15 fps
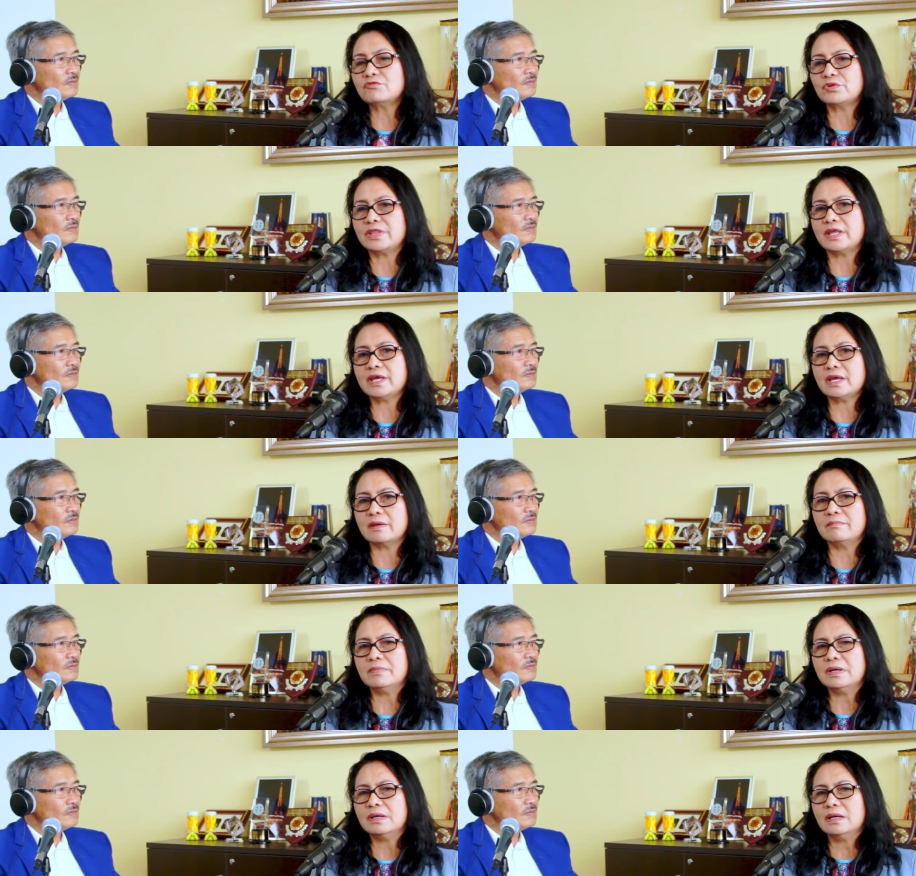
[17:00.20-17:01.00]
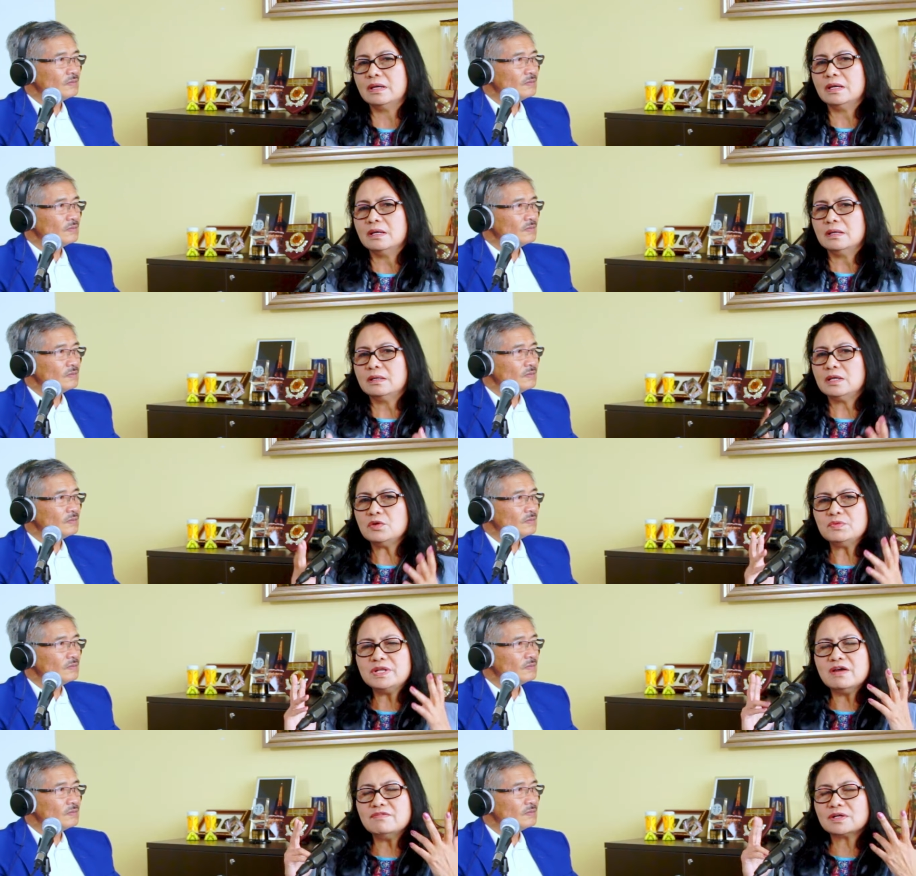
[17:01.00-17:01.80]
Speaker 1: with him, he
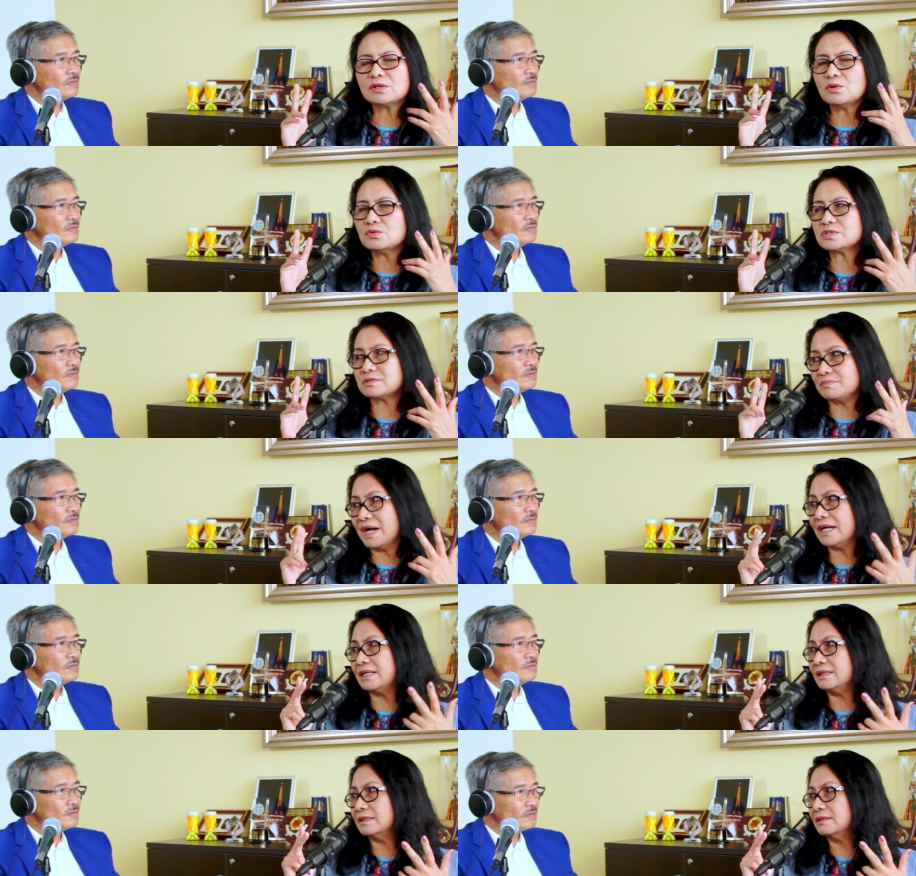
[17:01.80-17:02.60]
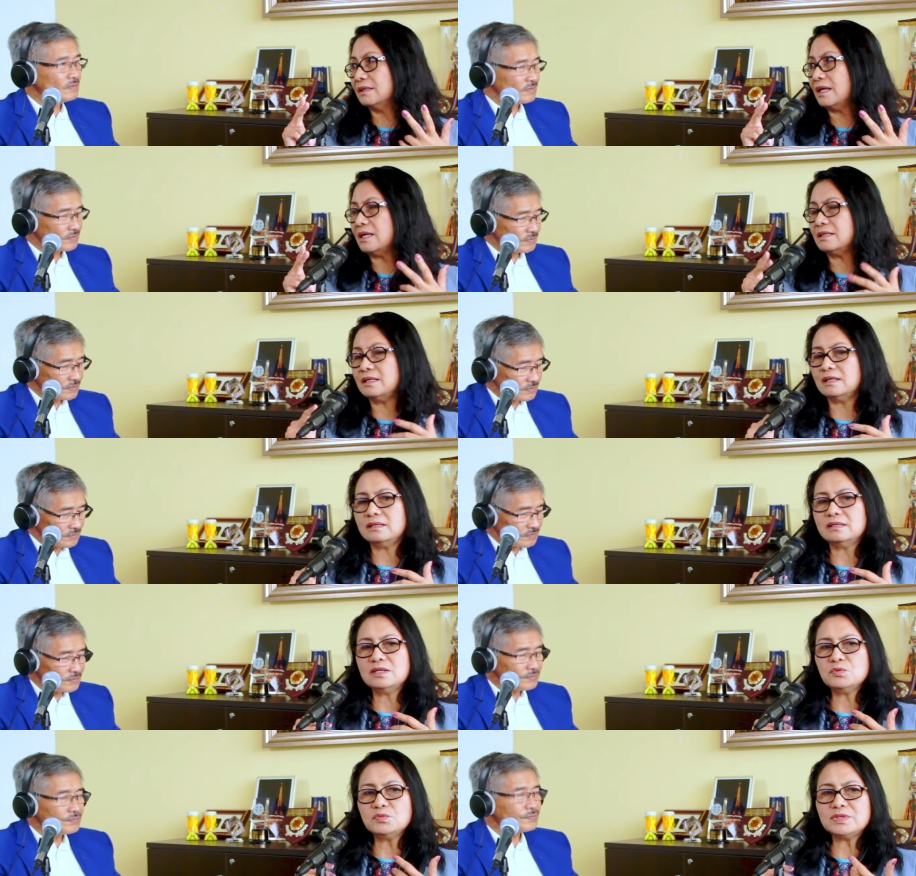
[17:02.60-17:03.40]
would have a closed mind and
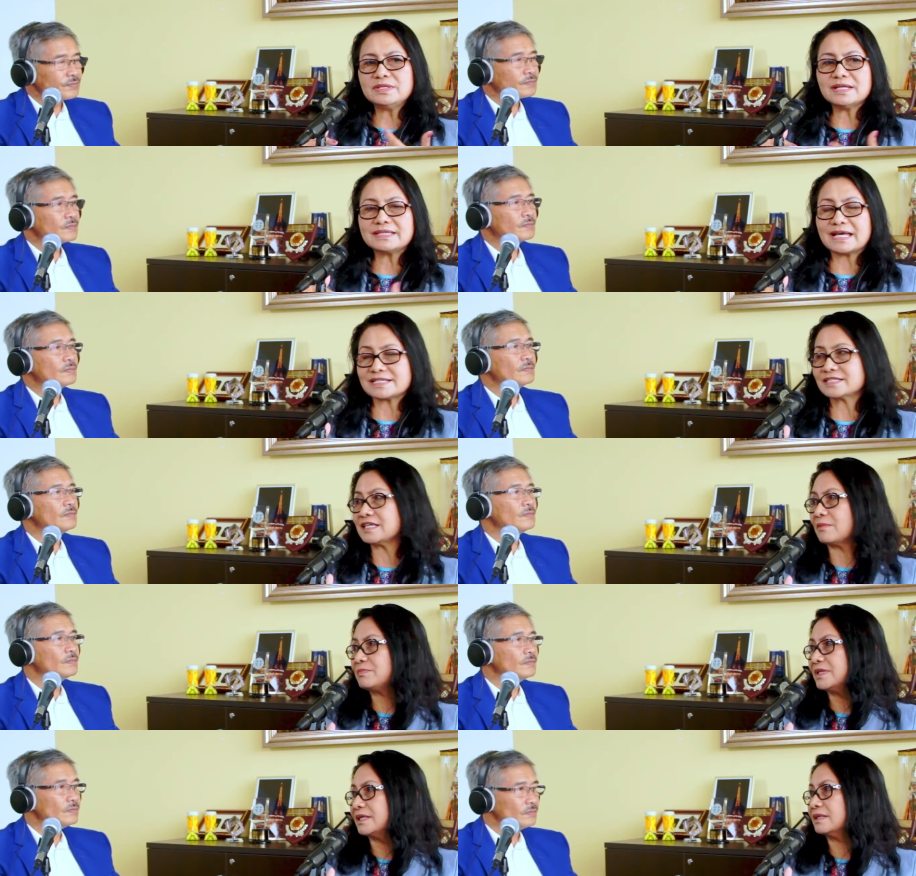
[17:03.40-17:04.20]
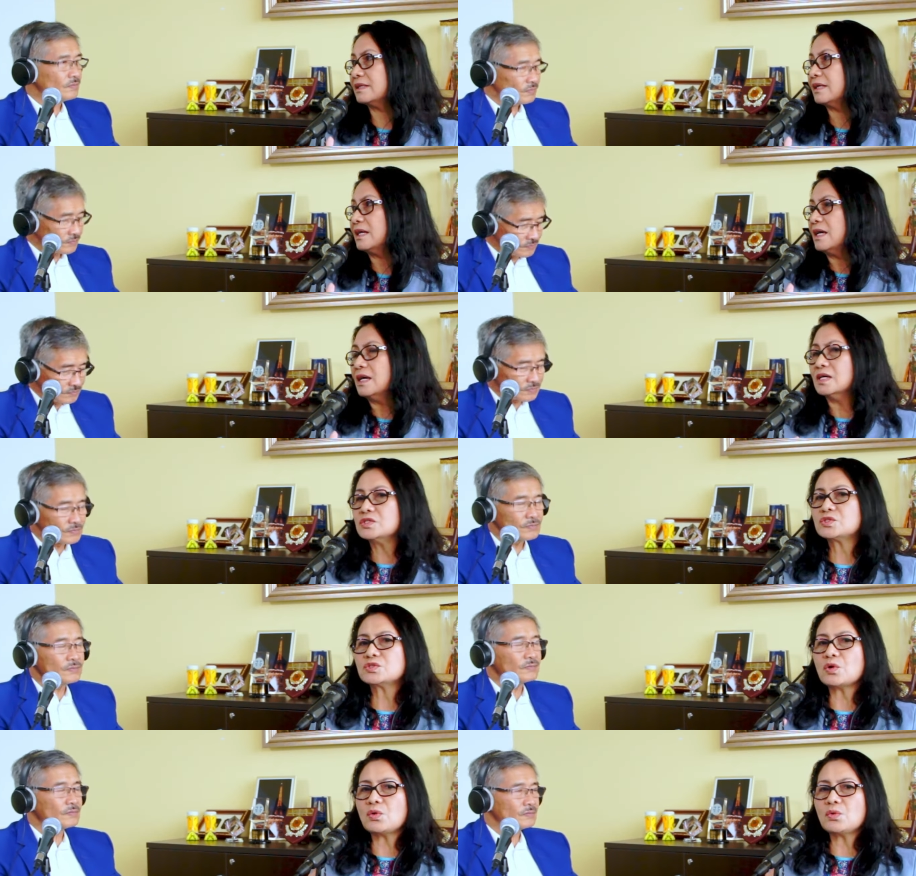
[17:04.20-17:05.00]
he would not accept it.
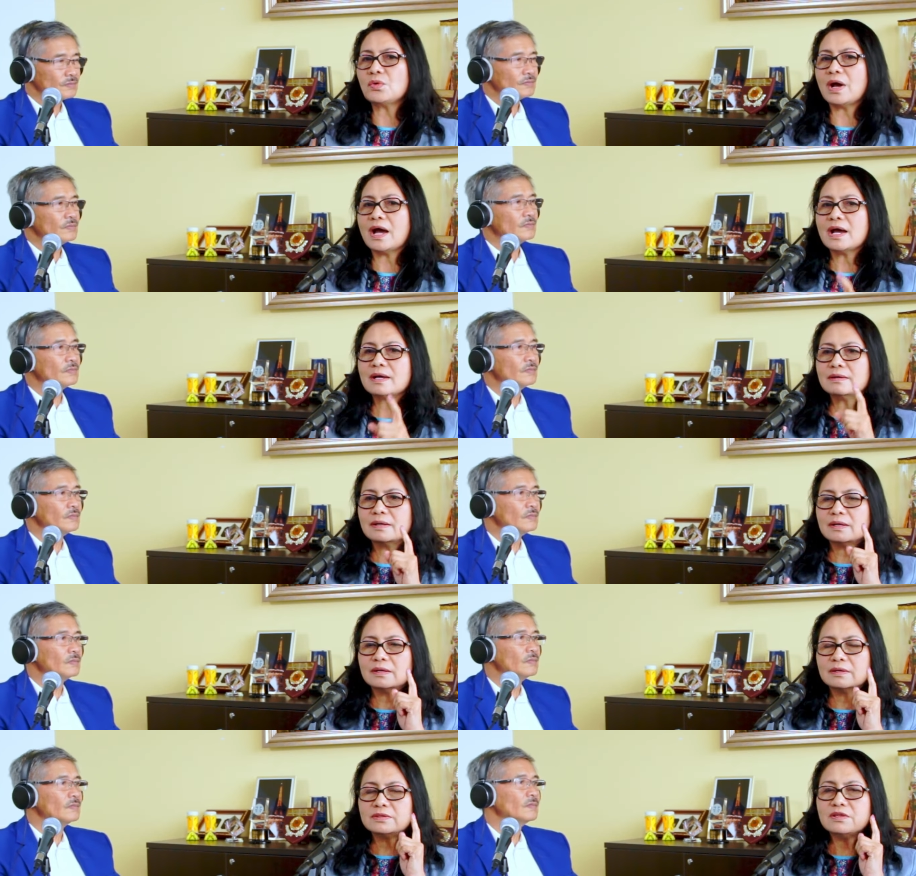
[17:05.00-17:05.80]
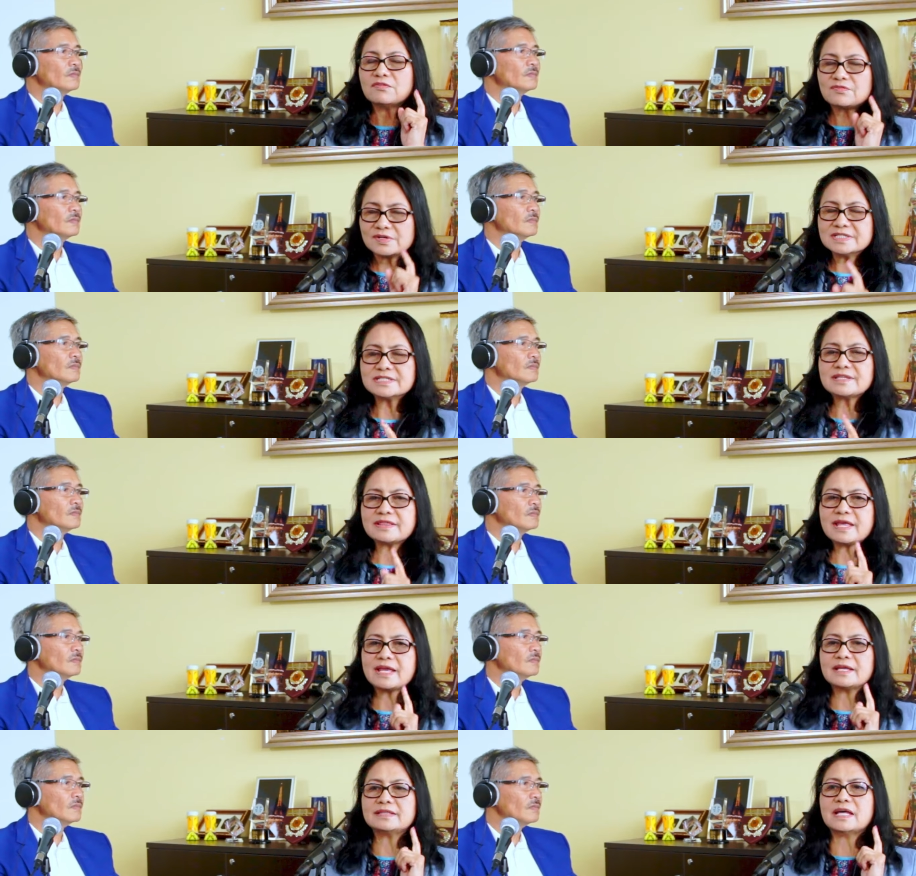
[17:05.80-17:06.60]
So, the first
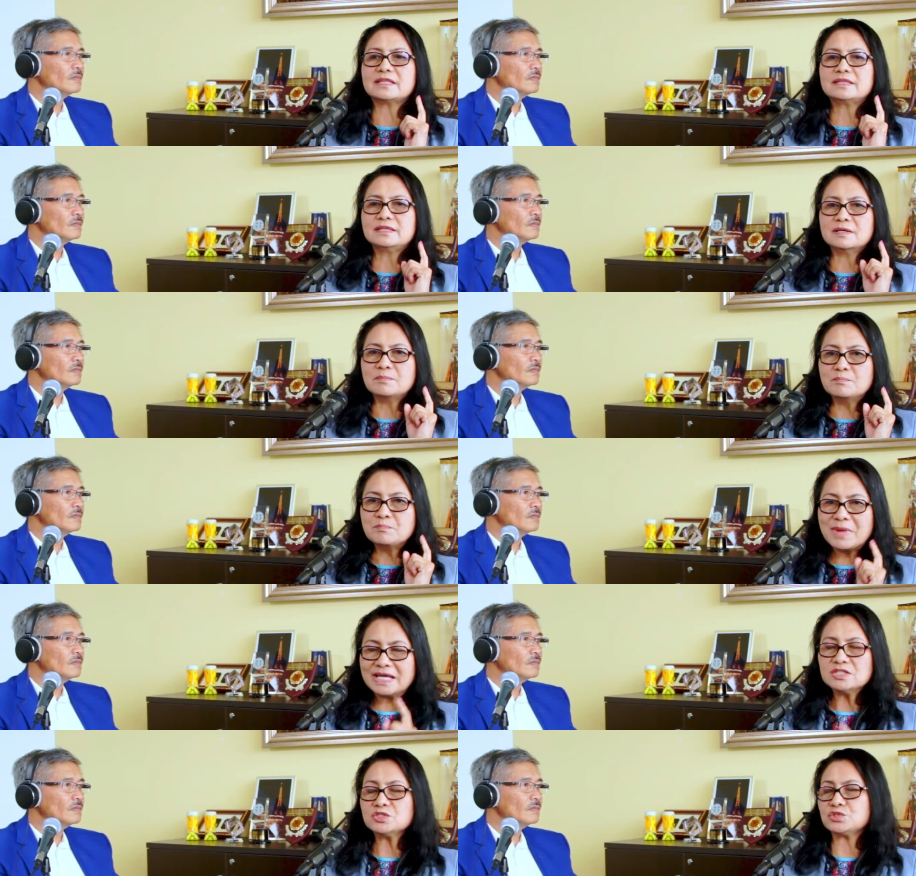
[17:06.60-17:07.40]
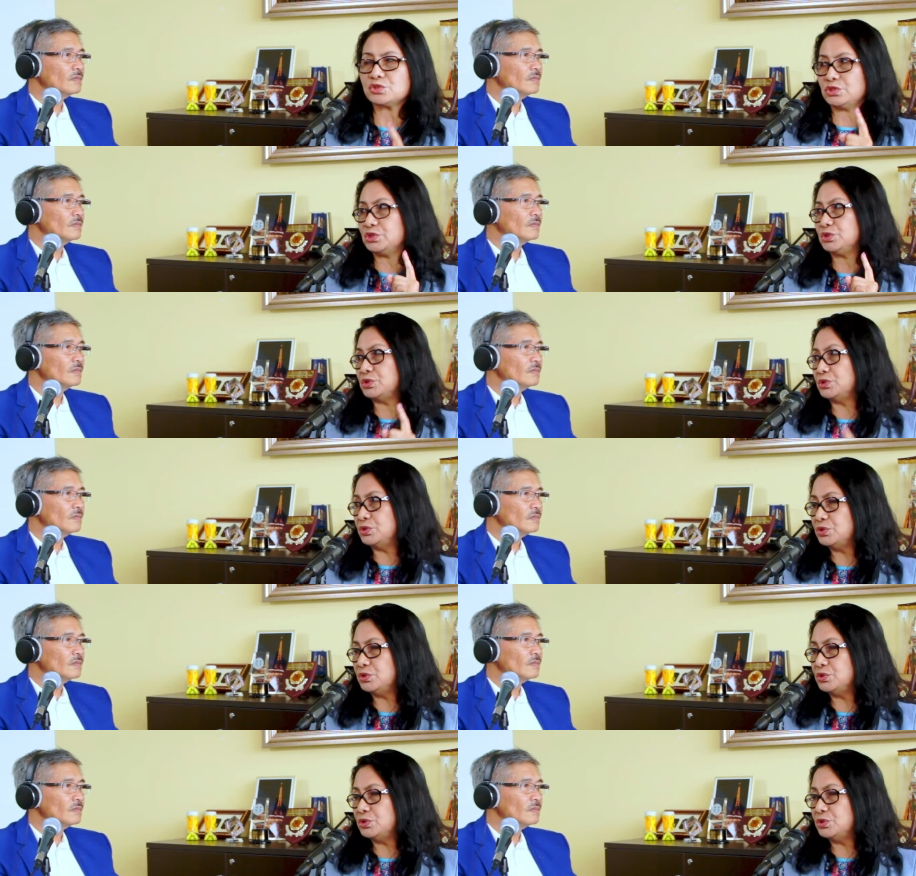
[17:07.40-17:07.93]
thing that the mentor should